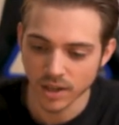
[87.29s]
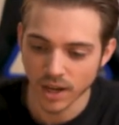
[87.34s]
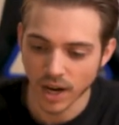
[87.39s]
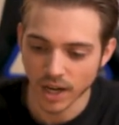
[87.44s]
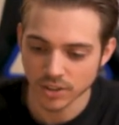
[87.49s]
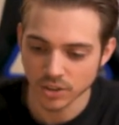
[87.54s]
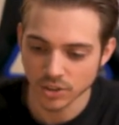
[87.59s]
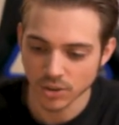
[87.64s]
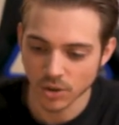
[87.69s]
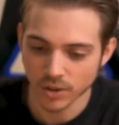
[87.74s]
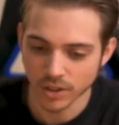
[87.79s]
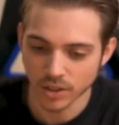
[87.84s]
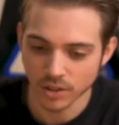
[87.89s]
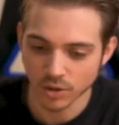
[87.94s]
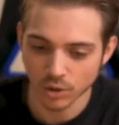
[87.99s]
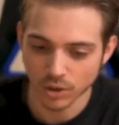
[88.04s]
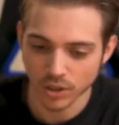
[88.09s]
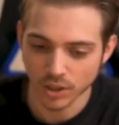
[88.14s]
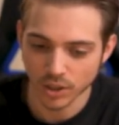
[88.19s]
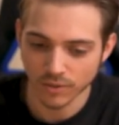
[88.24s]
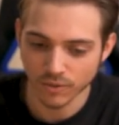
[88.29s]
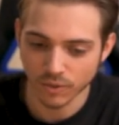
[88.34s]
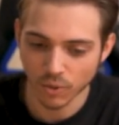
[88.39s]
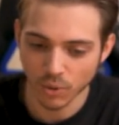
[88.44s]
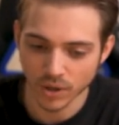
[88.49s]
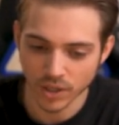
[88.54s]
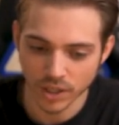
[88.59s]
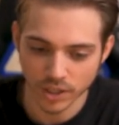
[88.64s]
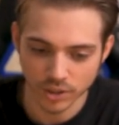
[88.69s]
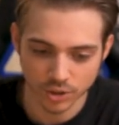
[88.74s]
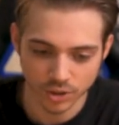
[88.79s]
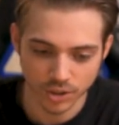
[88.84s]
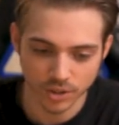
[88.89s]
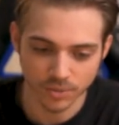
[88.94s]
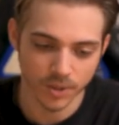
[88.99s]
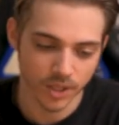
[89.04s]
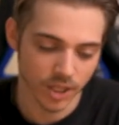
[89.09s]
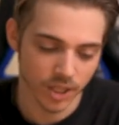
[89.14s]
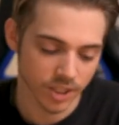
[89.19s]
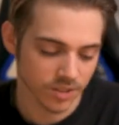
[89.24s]
I started looking for an entry,
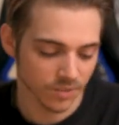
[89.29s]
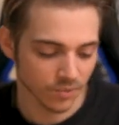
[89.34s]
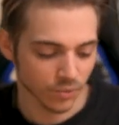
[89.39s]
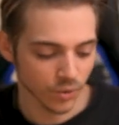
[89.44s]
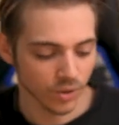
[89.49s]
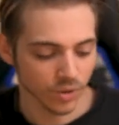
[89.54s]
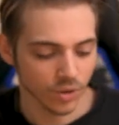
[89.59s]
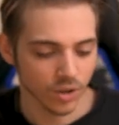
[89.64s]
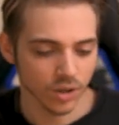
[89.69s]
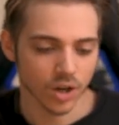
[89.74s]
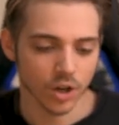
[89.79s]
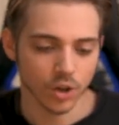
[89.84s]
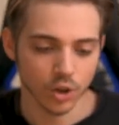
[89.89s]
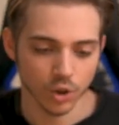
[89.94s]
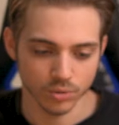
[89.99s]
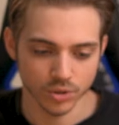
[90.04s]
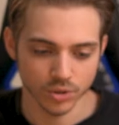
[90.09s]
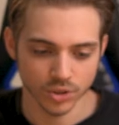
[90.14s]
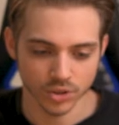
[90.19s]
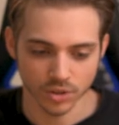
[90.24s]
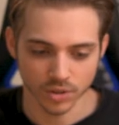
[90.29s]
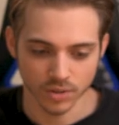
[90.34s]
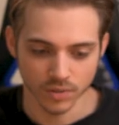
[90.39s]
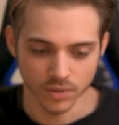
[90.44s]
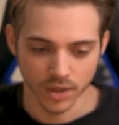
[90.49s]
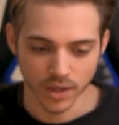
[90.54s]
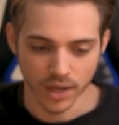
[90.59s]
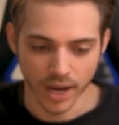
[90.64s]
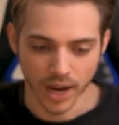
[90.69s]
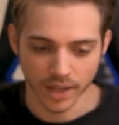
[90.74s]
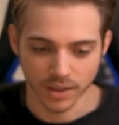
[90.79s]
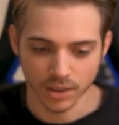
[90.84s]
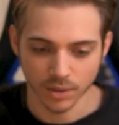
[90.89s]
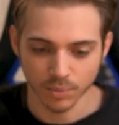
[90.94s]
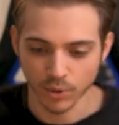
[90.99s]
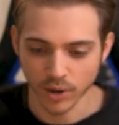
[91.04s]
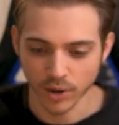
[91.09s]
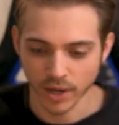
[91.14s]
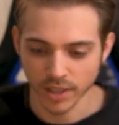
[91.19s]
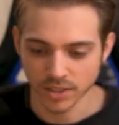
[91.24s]
because if we look closer at the
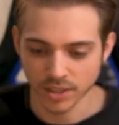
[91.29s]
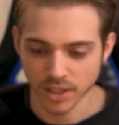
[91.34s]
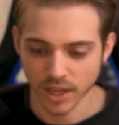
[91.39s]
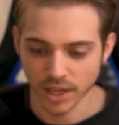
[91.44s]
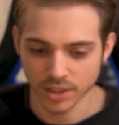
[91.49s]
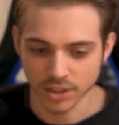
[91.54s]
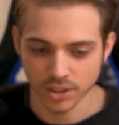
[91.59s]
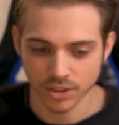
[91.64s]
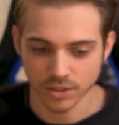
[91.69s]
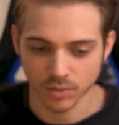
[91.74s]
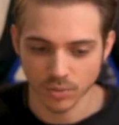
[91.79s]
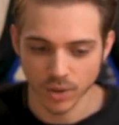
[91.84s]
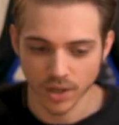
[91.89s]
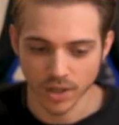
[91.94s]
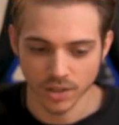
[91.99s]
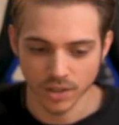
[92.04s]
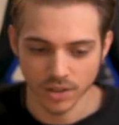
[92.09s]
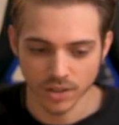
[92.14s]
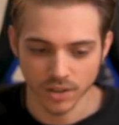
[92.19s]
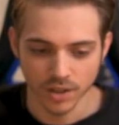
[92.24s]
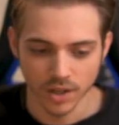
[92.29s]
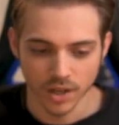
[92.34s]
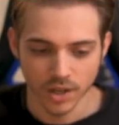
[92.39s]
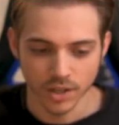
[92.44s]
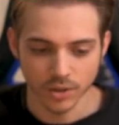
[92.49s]
price action right here,